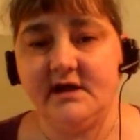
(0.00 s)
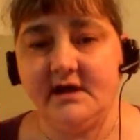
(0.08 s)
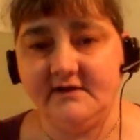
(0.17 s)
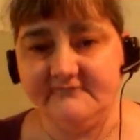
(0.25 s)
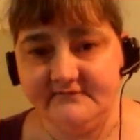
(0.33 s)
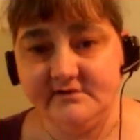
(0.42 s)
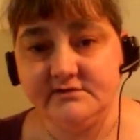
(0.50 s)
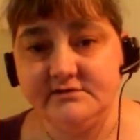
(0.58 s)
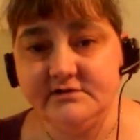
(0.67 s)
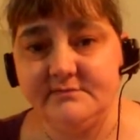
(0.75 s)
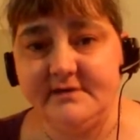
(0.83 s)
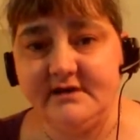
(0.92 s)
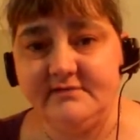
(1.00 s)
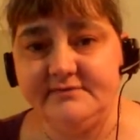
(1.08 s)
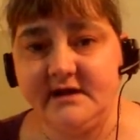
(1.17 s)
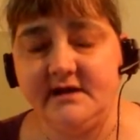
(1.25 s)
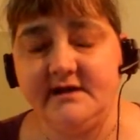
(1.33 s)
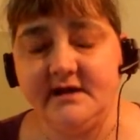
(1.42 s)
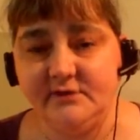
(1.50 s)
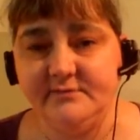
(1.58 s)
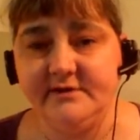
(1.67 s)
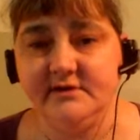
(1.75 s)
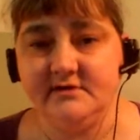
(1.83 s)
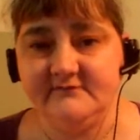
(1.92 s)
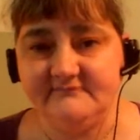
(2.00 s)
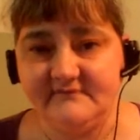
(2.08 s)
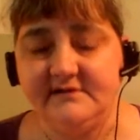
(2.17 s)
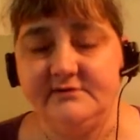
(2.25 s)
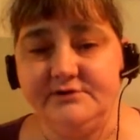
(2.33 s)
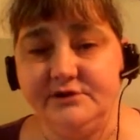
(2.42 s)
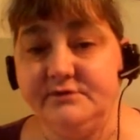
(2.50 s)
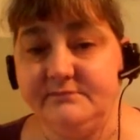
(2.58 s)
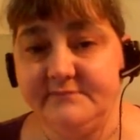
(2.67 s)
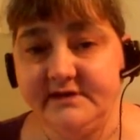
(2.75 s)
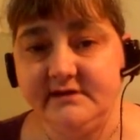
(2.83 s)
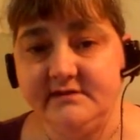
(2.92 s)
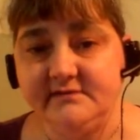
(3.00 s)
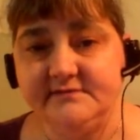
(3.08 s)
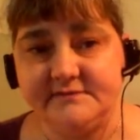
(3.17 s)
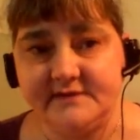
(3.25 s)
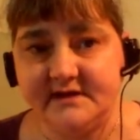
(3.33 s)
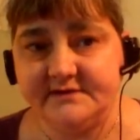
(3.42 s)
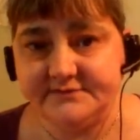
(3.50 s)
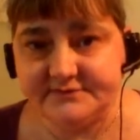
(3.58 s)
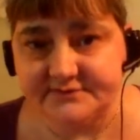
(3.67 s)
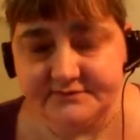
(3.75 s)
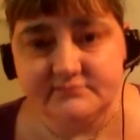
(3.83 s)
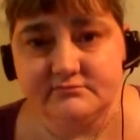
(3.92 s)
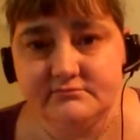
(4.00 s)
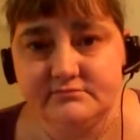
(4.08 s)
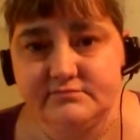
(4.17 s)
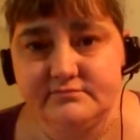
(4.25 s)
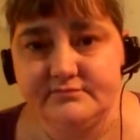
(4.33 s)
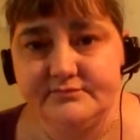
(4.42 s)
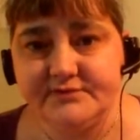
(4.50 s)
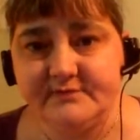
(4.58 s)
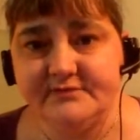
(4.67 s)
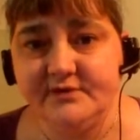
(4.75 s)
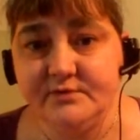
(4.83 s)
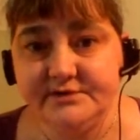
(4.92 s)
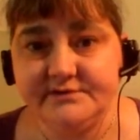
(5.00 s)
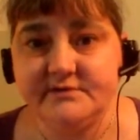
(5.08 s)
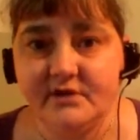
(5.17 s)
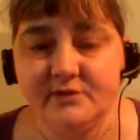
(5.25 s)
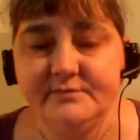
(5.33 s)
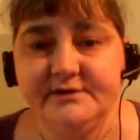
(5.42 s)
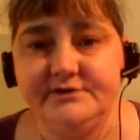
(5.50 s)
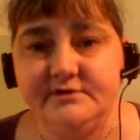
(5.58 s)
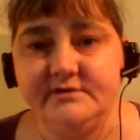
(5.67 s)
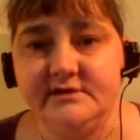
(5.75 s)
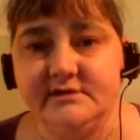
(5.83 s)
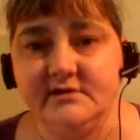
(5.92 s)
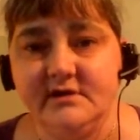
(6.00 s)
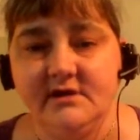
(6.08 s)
I feel good about that, helping a fellow human being. That's something we should all be doing.